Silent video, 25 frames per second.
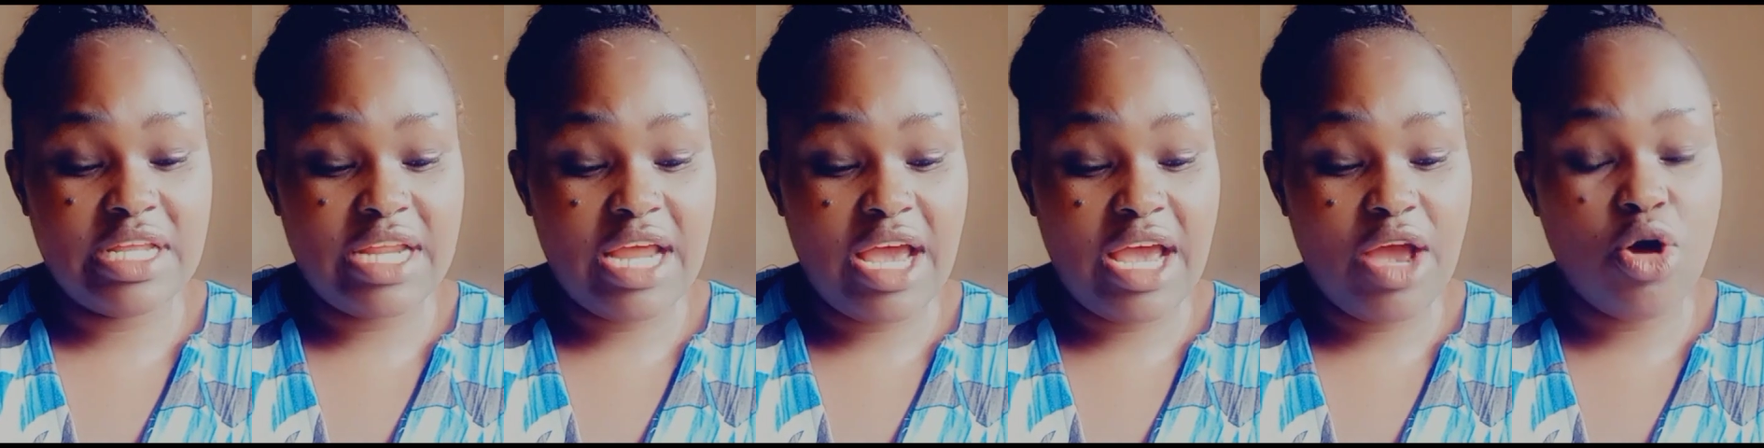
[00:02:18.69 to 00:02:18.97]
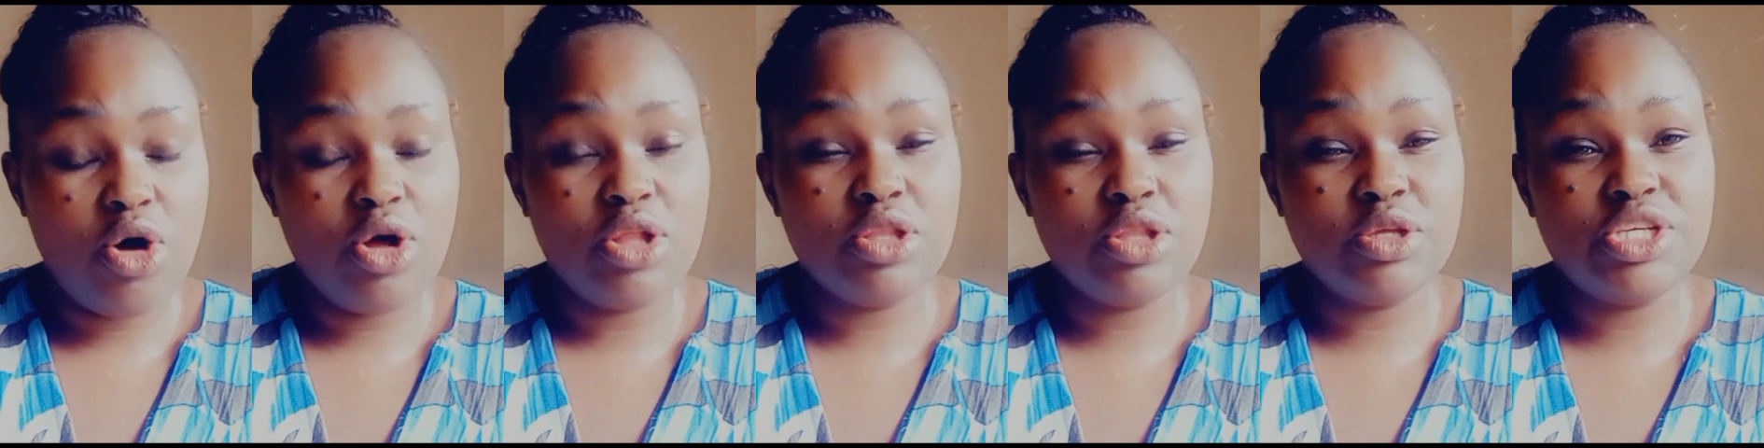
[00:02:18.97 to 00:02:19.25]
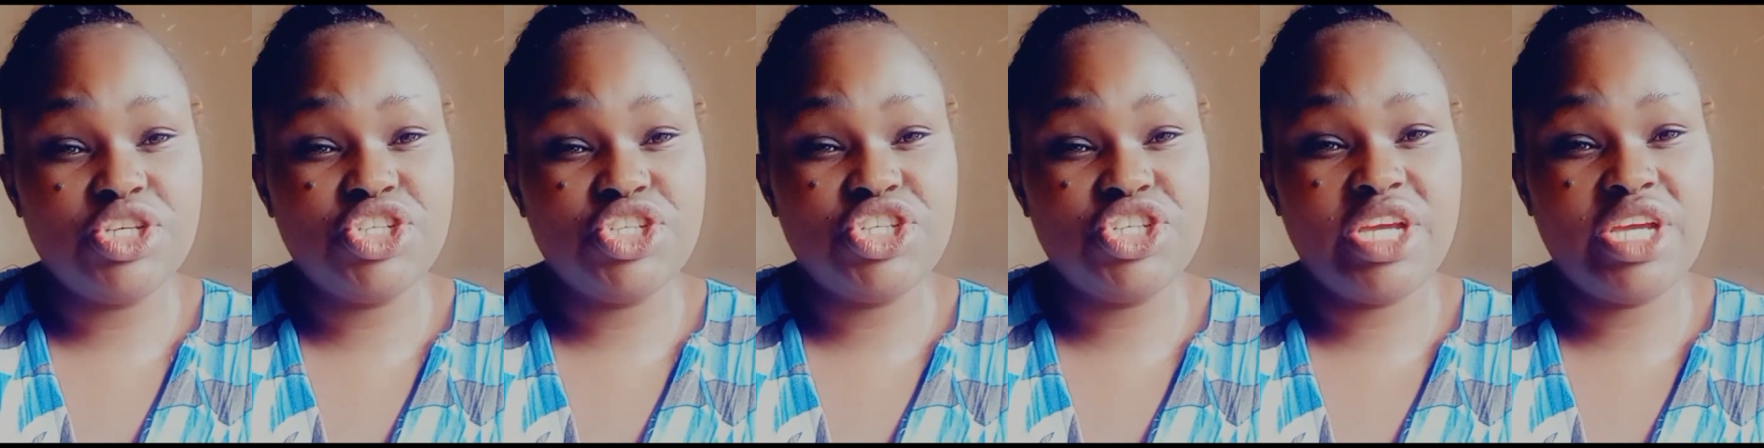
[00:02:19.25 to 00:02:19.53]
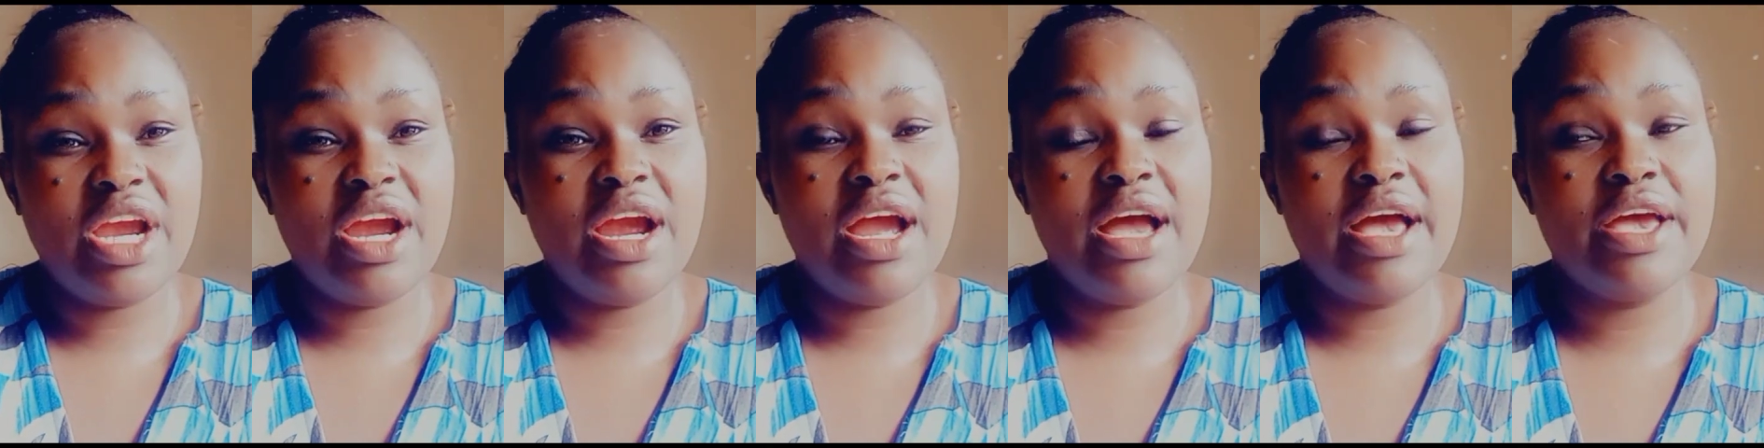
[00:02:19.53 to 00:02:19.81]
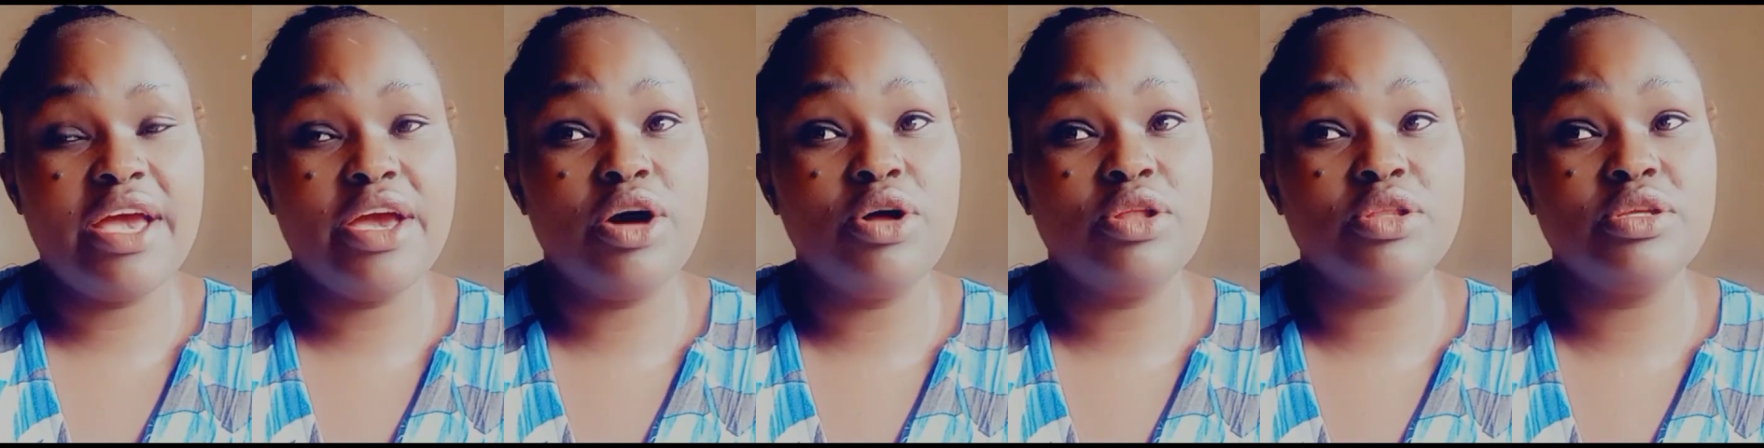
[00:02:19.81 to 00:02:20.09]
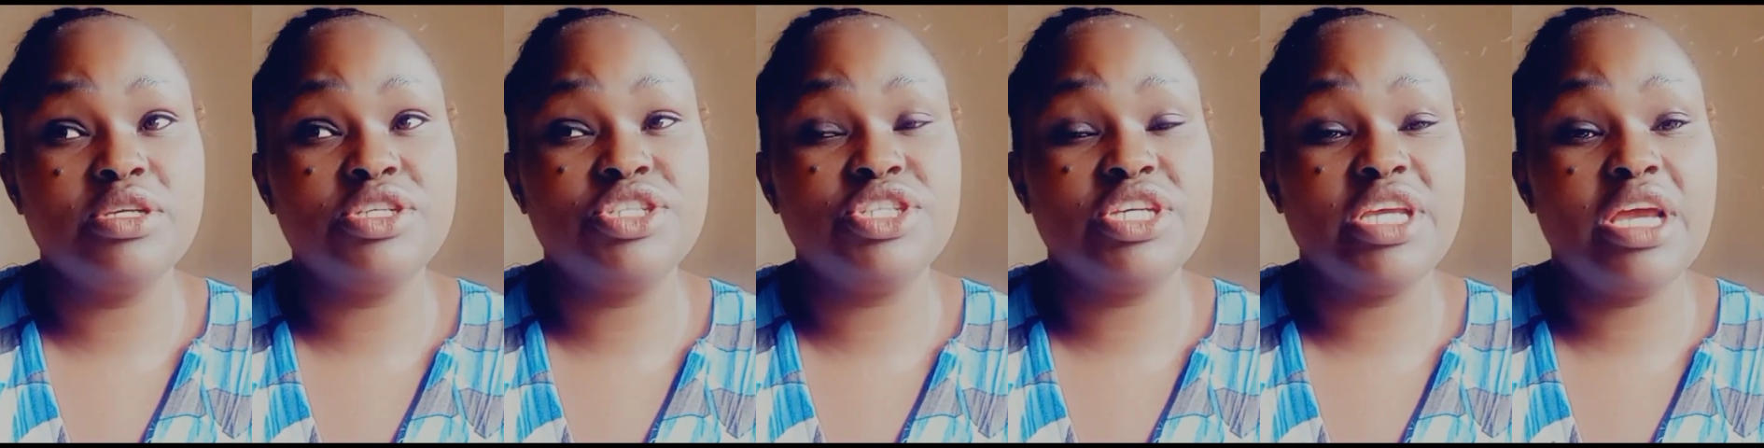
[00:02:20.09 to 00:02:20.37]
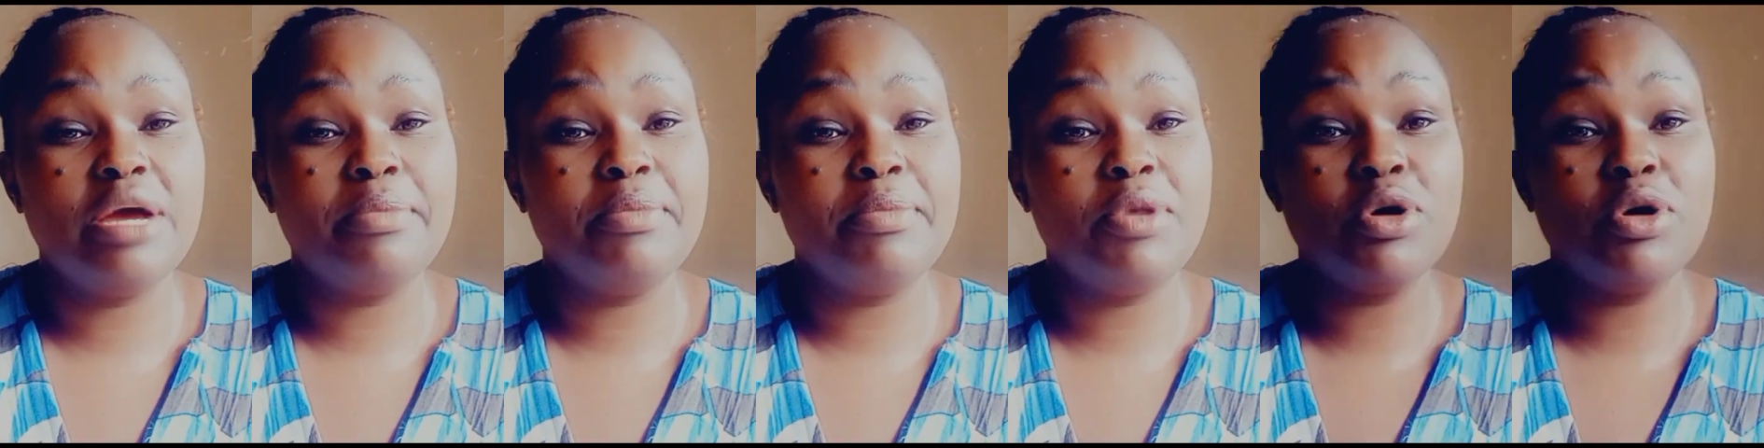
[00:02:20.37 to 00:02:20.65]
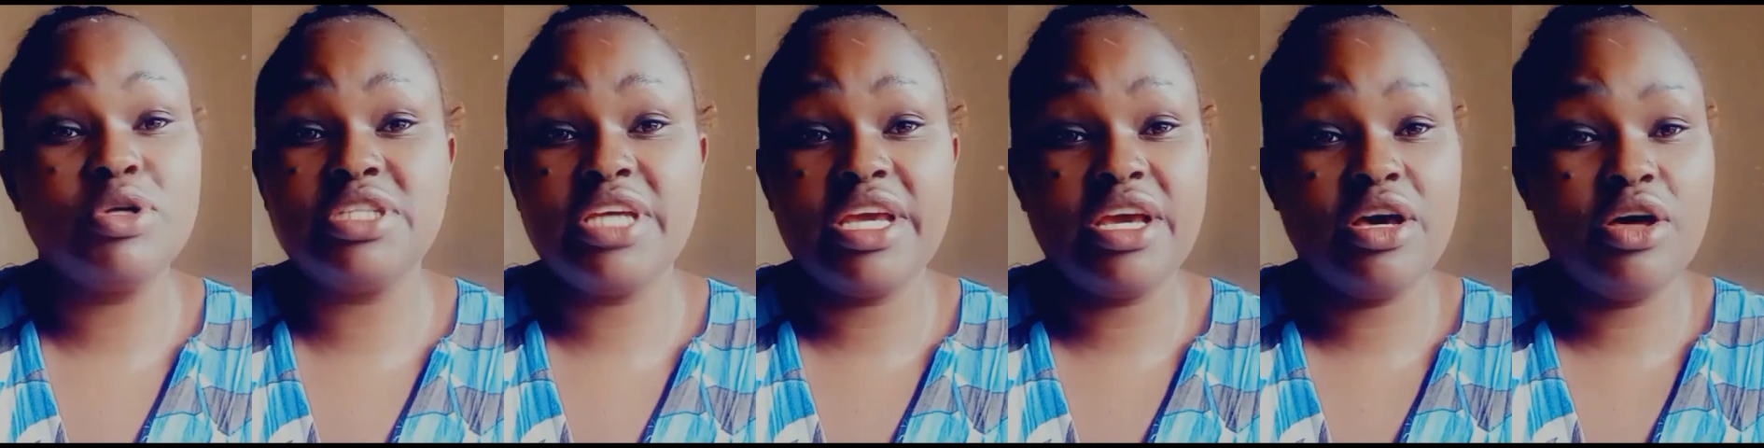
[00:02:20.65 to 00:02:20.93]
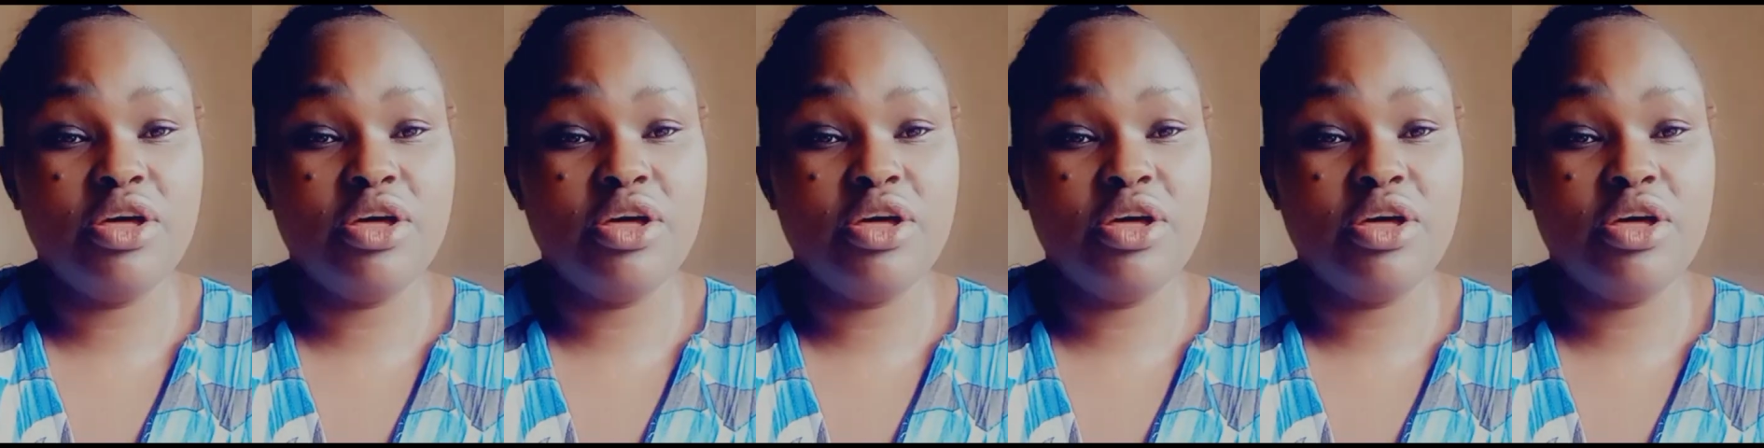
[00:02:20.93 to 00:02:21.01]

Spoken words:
always share about health,